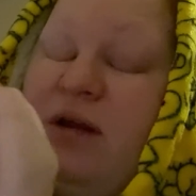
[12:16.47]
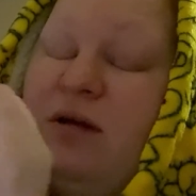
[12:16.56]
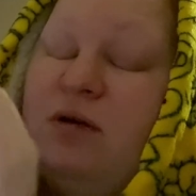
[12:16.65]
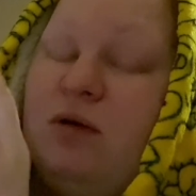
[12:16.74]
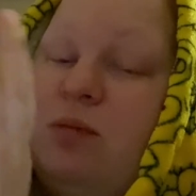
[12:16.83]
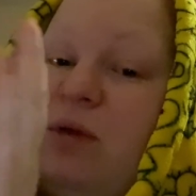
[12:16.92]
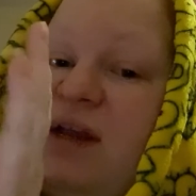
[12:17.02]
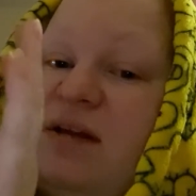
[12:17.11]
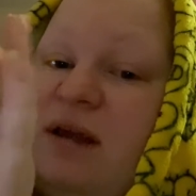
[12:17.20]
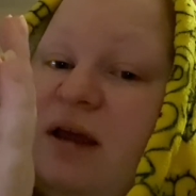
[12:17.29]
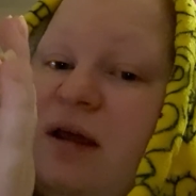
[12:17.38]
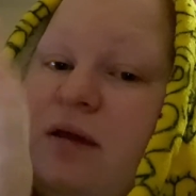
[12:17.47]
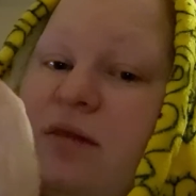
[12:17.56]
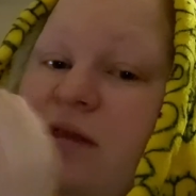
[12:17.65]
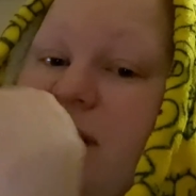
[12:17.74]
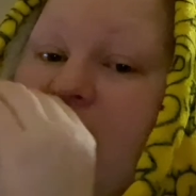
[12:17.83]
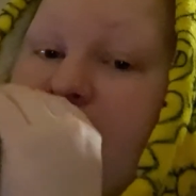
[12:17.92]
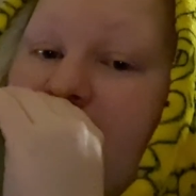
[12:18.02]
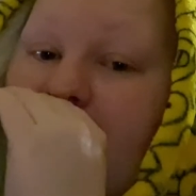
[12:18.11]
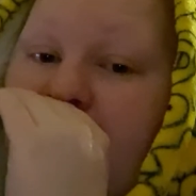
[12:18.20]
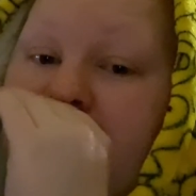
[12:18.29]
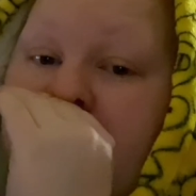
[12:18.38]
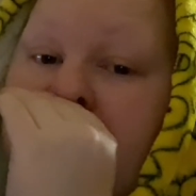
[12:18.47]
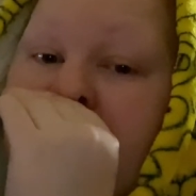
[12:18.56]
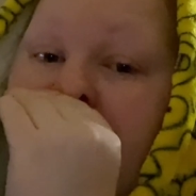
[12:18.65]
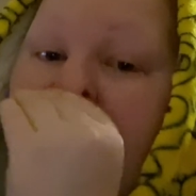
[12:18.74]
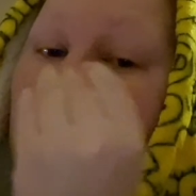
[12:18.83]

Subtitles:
and Dawn went out of the house